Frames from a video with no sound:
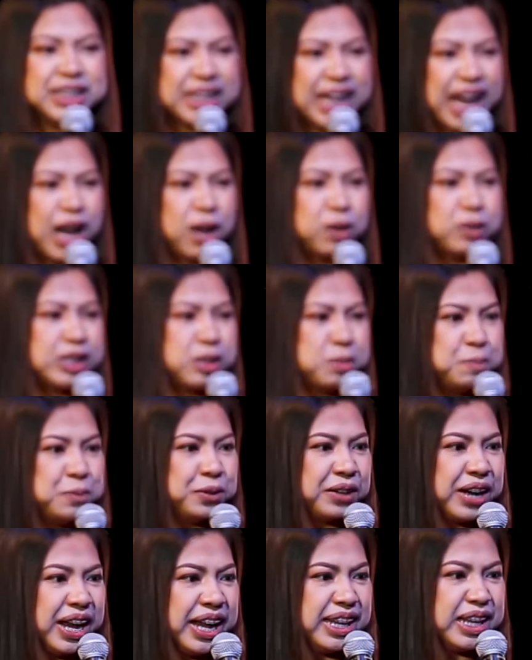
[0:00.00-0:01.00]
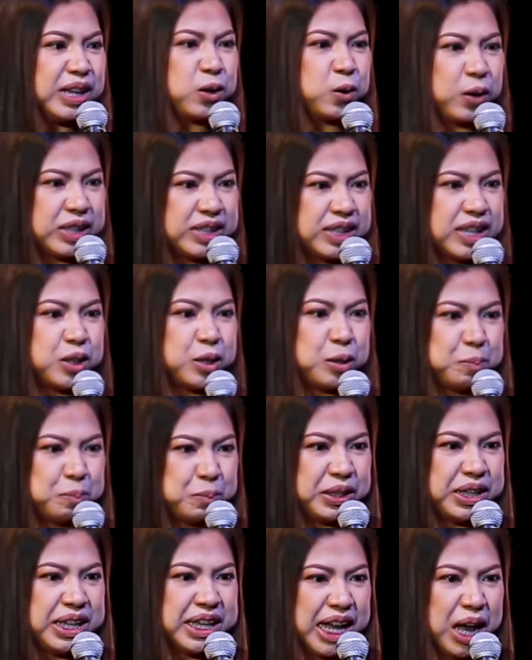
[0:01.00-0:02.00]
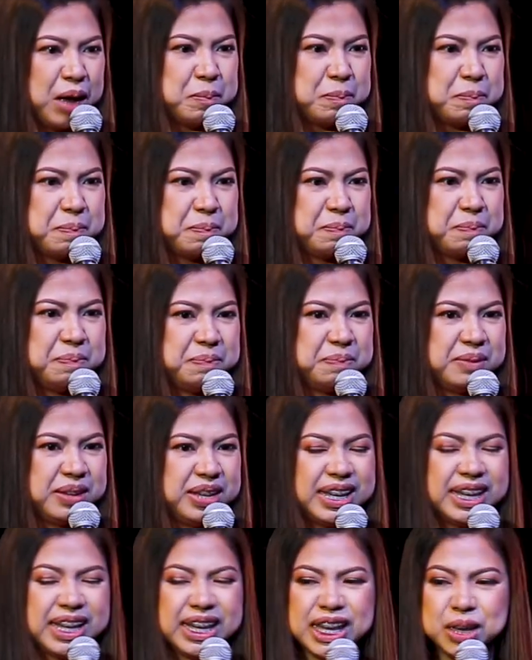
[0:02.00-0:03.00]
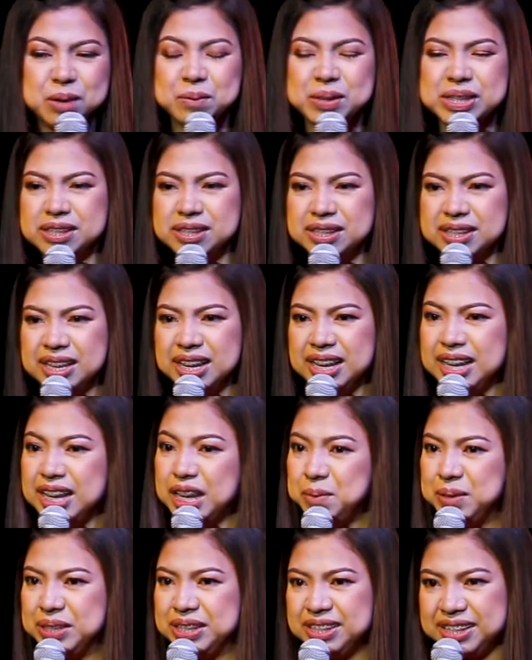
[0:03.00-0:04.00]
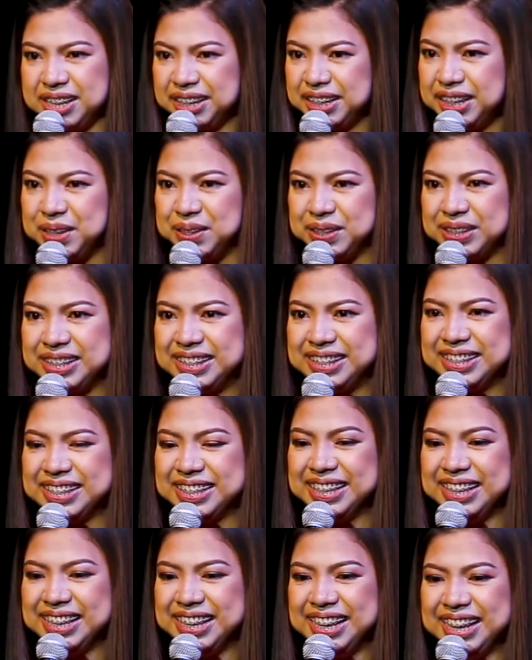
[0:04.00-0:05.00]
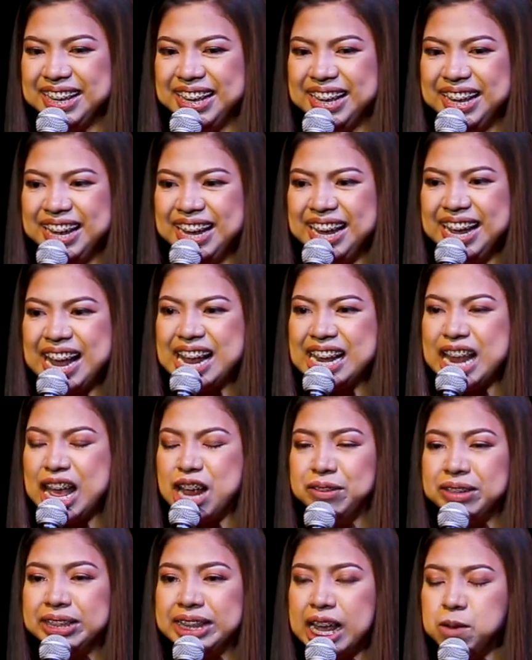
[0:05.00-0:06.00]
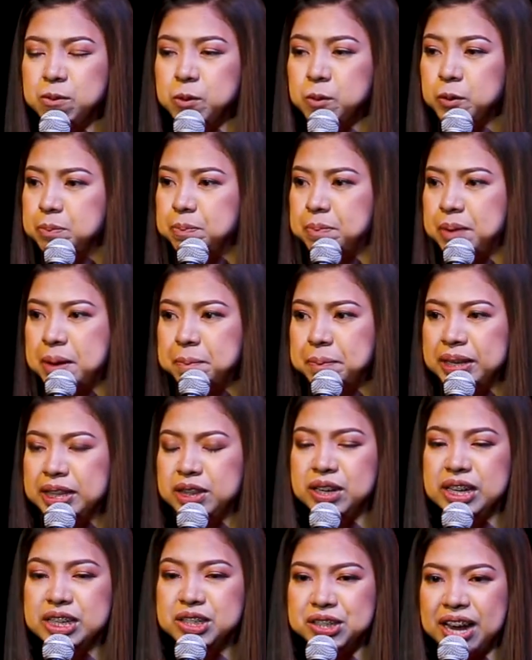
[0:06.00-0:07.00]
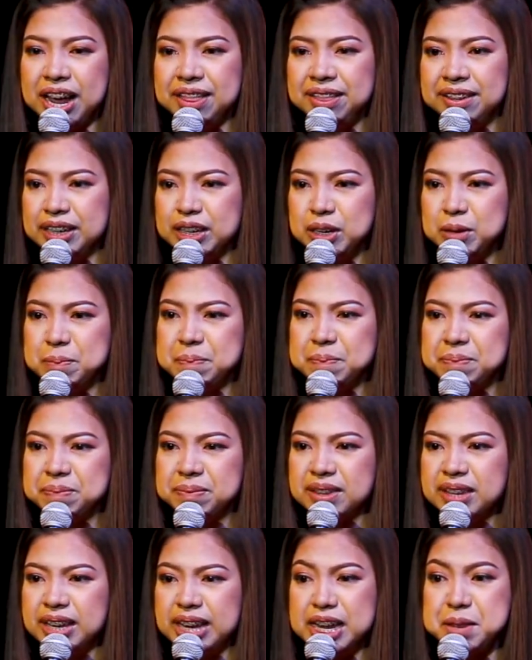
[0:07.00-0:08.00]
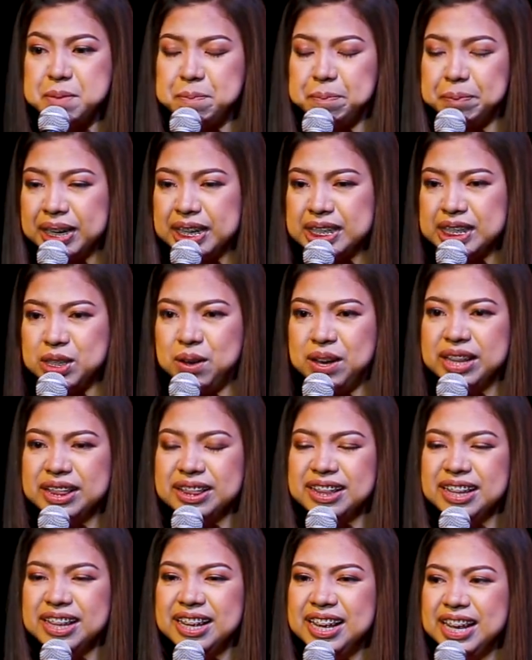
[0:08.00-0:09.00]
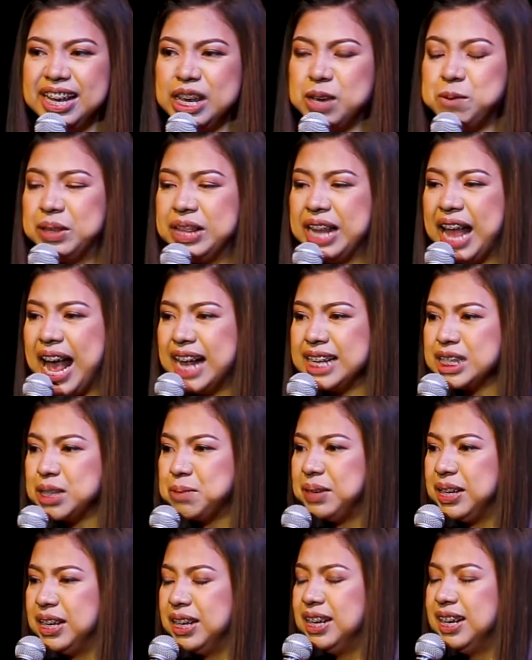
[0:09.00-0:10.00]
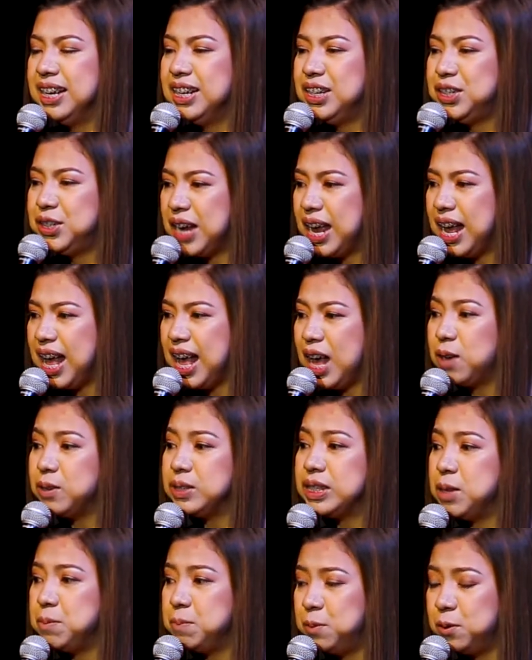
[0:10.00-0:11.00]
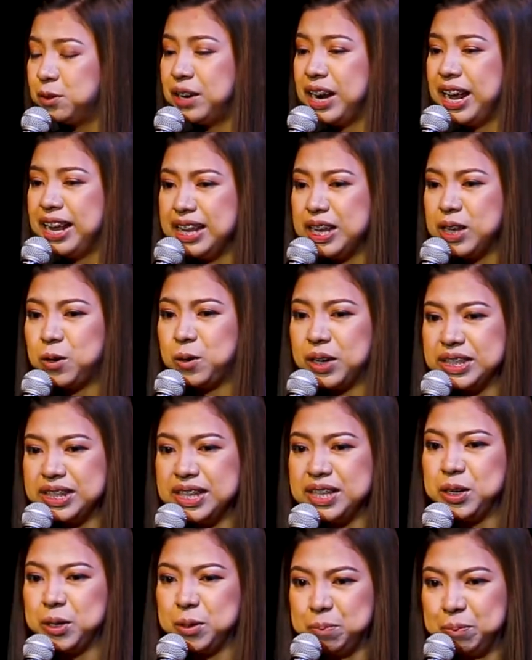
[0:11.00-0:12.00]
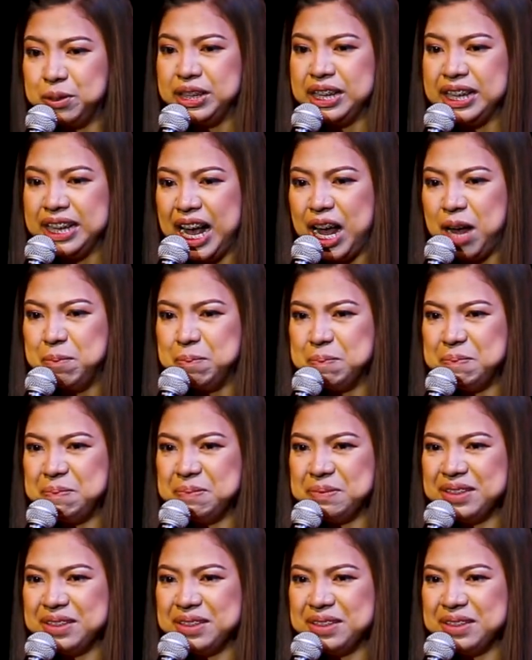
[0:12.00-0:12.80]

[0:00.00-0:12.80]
Sha, how's the book writing course that you're putting up? He was serious. And every time we would bump into each other in person, he would ask me, Sha, how's the book writing course that you're putting up?